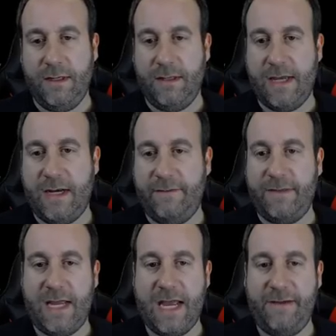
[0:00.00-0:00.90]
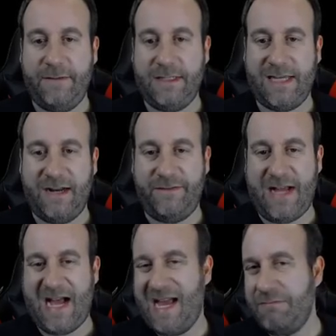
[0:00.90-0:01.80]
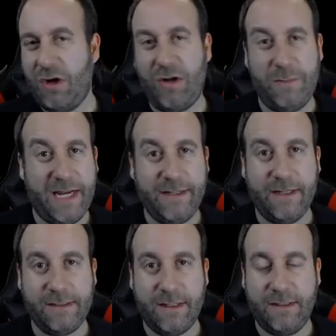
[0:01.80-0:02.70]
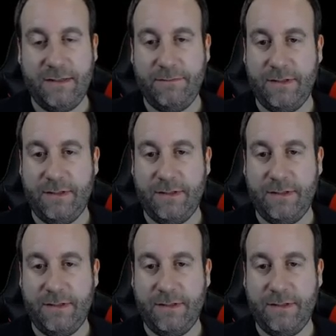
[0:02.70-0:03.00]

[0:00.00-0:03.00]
that if they have these kind of eyeball paintings on them,